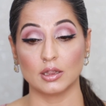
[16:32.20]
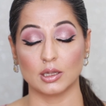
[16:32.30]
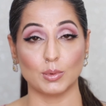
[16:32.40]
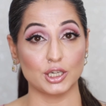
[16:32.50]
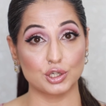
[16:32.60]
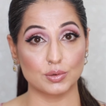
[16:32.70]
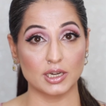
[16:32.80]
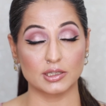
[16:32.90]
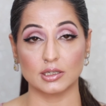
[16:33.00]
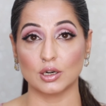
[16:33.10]
the
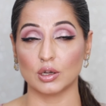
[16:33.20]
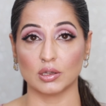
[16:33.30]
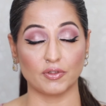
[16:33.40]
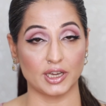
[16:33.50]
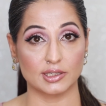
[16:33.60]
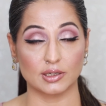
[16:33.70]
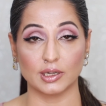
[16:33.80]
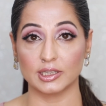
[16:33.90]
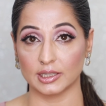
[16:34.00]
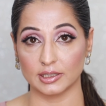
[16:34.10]
moisturizer or the face
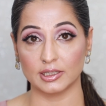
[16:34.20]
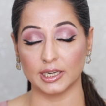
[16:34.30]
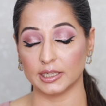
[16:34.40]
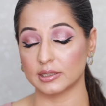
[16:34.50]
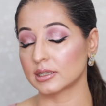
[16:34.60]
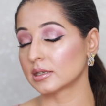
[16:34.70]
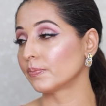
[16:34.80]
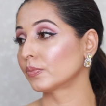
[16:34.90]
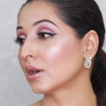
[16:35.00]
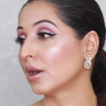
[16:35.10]
oil that it
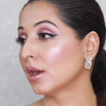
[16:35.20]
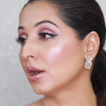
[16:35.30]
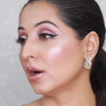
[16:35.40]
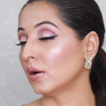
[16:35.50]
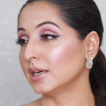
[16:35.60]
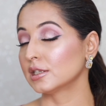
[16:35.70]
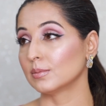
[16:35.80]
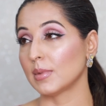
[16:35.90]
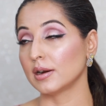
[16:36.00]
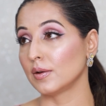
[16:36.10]
needs. Alright,
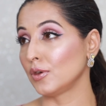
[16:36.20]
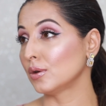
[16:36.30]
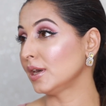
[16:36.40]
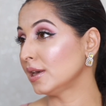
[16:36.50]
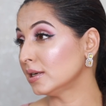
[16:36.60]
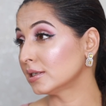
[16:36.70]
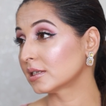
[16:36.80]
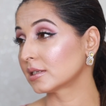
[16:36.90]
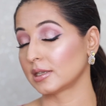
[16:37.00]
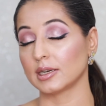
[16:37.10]
so my review
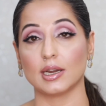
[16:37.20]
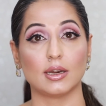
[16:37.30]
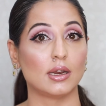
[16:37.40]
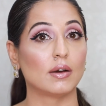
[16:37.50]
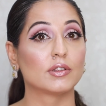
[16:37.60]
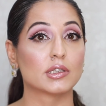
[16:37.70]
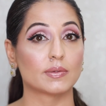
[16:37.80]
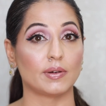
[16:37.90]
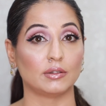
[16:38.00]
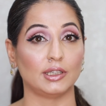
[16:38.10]
is that I love this
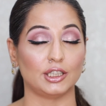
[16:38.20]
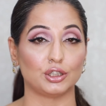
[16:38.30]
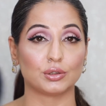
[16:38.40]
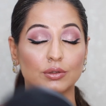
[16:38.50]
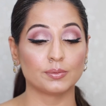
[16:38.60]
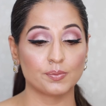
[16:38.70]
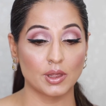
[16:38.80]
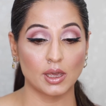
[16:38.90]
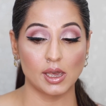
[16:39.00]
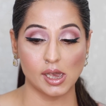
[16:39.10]
foundation,
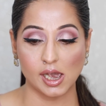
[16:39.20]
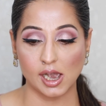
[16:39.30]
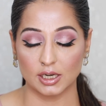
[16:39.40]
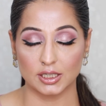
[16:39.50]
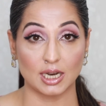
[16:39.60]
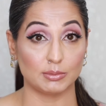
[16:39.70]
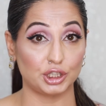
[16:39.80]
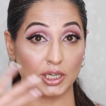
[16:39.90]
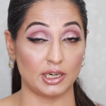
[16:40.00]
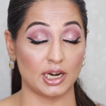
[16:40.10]
and I'm a
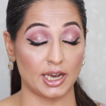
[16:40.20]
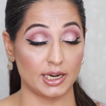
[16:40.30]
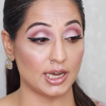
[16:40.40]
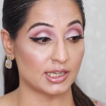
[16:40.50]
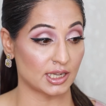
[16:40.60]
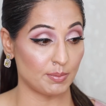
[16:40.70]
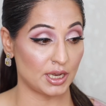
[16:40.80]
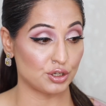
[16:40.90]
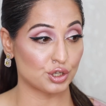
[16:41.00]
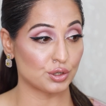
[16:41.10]
shade 9 as I
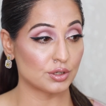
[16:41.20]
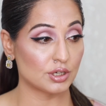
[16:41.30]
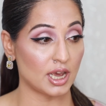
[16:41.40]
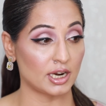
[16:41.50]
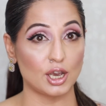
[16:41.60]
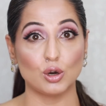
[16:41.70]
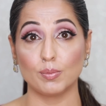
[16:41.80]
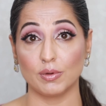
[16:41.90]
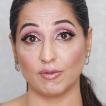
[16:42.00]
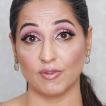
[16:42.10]
mentioned, and I
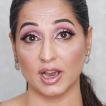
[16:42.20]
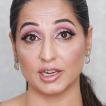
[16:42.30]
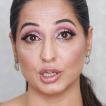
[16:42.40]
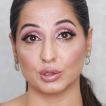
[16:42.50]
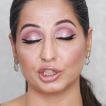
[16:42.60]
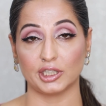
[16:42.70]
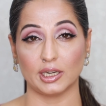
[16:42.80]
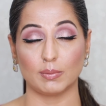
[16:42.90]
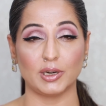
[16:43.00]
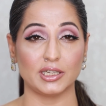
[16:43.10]
hope you find your
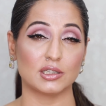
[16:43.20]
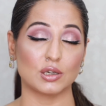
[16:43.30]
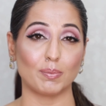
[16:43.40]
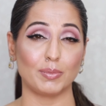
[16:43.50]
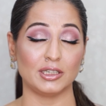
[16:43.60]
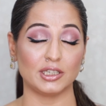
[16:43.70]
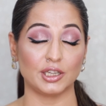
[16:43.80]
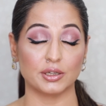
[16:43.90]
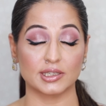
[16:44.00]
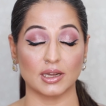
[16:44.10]
shade. Please stop
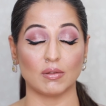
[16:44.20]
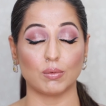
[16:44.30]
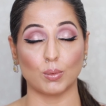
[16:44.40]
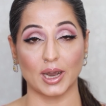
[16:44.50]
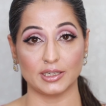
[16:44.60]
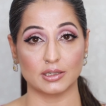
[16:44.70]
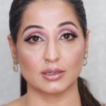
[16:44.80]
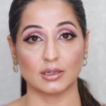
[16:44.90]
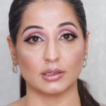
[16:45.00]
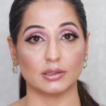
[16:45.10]
painting yourself white,
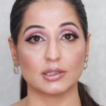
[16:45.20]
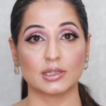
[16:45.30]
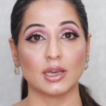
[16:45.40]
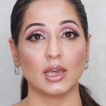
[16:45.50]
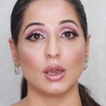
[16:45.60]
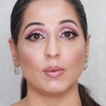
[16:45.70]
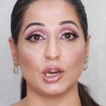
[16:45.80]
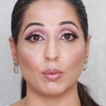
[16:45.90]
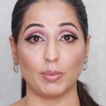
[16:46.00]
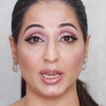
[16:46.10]
girls.
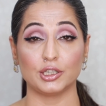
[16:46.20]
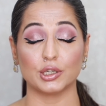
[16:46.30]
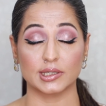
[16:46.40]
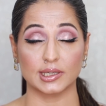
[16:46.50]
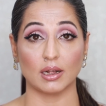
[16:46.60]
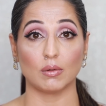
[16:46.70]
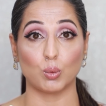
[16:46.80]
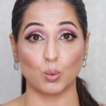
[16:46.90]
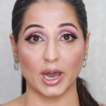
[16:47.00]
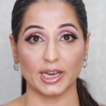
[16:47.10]
When you paint yourself
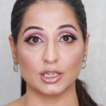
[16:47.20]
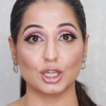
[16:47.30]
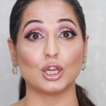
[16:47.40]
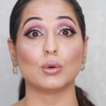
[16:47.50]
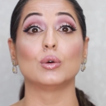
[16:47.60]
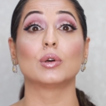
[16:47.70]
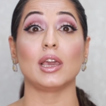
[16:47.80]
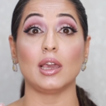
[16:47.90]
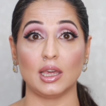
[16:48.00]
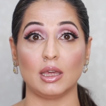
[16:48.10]
white, you look
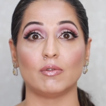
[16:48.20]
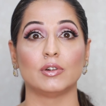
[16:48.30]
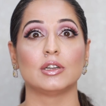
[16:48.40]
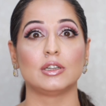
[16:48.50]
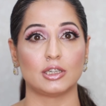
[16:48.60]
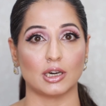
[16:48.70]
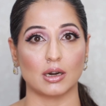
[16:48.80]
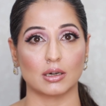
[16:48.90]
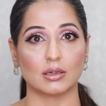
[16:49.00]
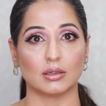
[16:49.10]
even
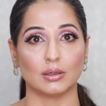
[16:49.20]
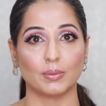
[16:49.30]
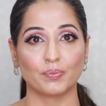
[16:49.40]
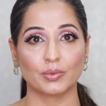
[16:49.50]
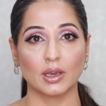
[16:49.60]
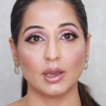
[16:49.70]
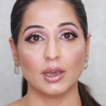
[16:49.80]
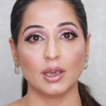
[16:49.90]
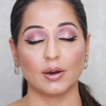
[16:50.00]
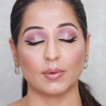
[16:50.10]
darker,
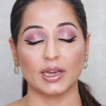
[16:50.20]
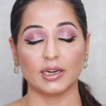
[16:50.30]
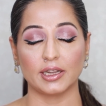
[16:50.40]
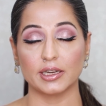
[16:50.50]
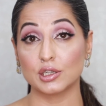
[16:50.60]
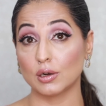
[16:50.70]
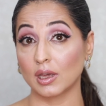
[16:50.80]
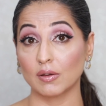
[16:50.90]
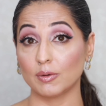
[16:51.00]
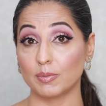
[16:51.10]
right? In case you're
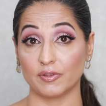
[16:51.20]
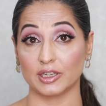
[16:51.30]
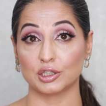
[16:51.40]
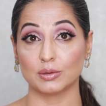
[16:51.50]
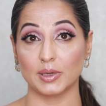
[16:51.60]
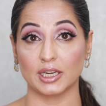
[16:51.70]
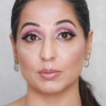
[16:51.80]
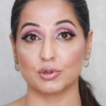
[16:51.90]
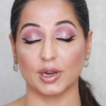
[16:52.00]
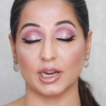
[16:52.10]
looking for professional
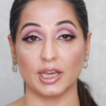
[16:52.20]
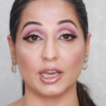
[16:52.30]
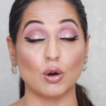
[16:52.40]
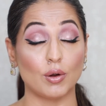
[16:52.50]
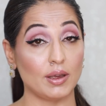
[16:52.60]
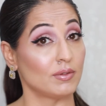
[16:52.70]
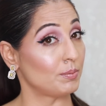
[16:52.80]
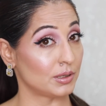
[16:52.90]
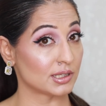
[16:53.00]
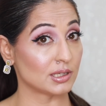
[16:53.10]
makeup training or even
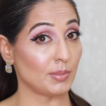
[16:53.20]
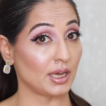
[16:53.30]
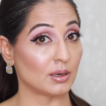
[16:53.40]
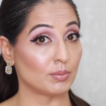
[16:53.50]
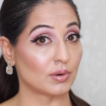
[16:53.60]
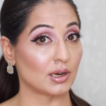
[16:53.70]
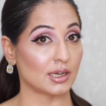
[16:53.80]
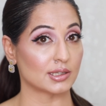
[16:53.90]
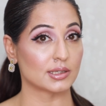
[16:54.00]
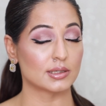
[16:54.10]
personal makeup
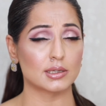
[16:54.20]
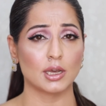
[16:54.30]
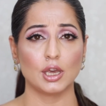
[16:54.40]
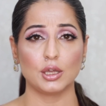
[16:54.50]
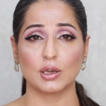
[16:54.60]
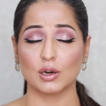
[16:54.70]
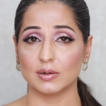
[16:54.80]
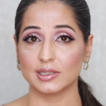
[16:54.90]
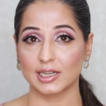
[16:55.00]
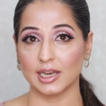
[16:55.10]
classes, you can
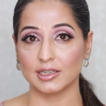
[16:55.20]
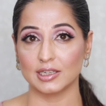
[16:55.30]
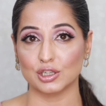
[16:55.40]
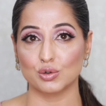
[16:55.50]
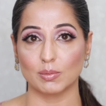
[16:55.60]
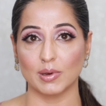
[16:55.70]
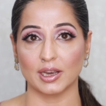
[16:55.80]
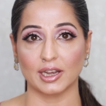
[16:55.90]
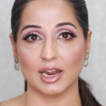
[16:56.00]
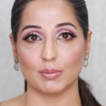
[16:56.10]
always get in touch with
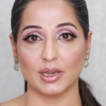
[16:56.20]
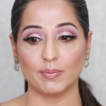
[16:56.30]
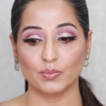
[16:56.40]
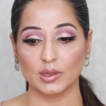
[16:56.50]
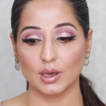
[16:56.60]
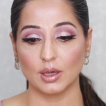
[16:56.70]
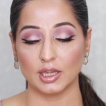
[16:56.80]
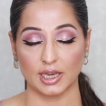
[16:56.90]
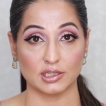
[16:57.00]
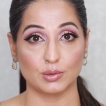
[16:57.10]
my academy.
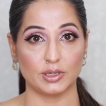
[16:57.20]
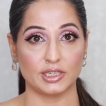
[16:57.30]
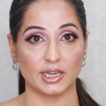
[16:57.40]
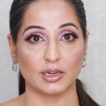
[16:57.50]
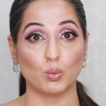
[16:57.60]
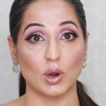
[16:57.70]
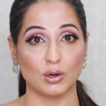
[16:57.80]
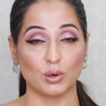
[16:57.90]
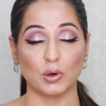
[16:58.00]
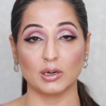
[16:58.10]
Yes, we take
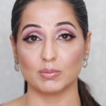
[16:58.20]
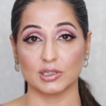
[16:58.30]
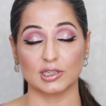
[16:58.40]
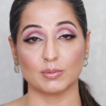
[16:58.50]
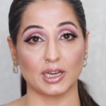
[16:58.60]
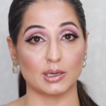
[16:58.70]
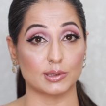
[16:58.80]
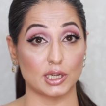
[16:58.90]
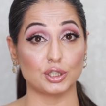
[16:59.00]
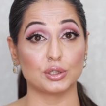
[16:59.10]
one-on-one personal makeup
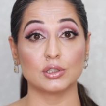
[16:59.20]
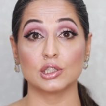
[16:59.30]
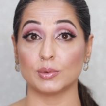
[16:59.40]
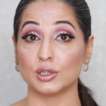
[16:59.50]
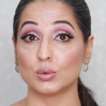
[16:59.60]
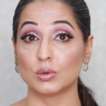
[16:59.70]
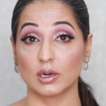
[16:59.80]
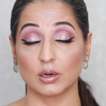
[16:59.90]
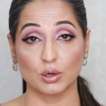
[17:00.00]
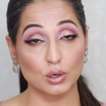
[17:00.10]
sessions, we do
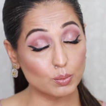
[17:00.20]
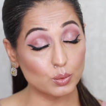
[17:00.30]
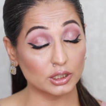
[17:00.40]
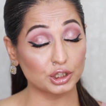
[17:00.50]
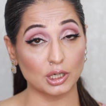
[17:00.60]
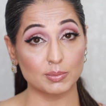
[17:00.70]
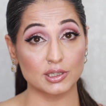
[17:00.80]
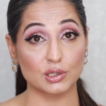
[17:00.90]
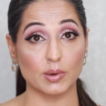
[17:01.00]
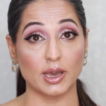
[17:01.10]
group workshops
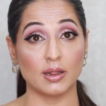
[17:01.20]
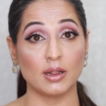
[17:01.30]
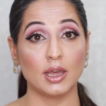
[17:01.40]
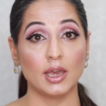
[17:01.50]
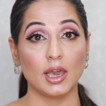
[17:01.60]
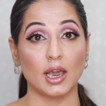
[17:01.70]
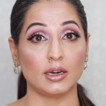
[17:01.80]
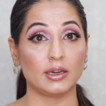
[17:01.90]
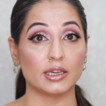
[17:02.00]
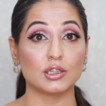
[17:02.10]
as well,
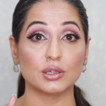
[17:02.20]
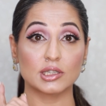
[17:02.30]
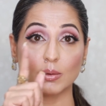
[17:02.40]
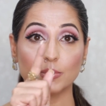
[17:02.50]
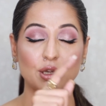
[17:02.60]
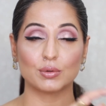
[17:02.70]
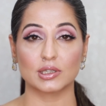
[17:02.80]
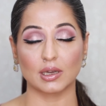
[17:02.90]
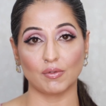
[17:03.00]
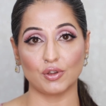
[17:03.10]
and in case you're somebody who's
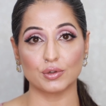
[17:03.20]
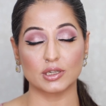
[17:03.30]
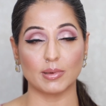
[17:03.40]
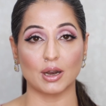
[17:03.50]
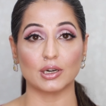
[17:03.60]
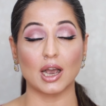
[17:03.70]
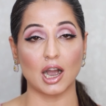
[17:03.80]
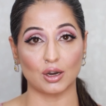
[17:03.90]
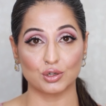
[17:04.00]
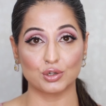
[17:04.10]
confused about
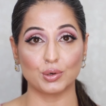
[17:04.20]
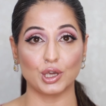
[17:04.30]
how to do